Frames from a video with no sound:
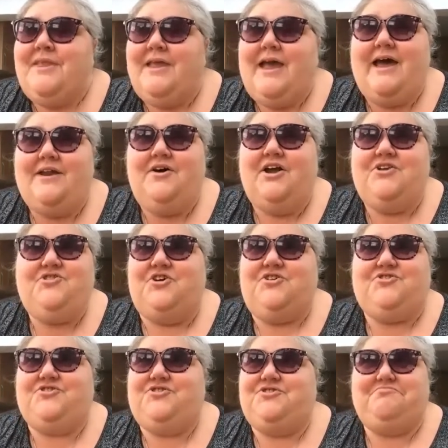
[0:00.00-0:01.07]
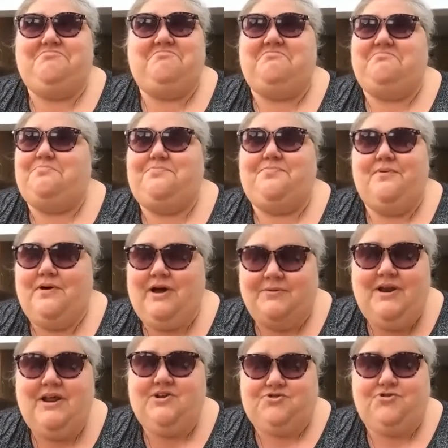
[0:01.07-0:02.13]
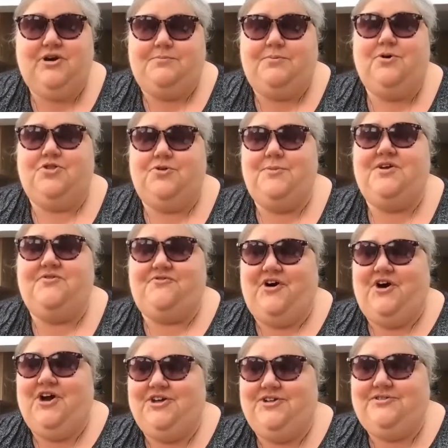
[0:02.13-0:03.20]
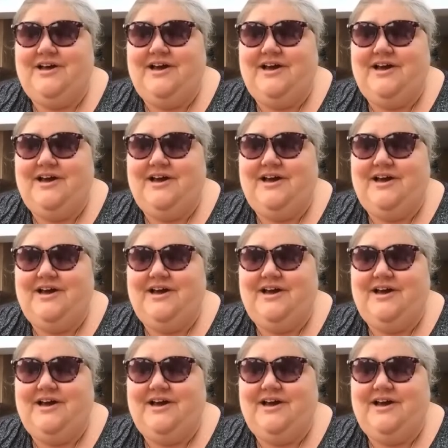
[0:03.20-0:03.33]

And I literally put them in a file.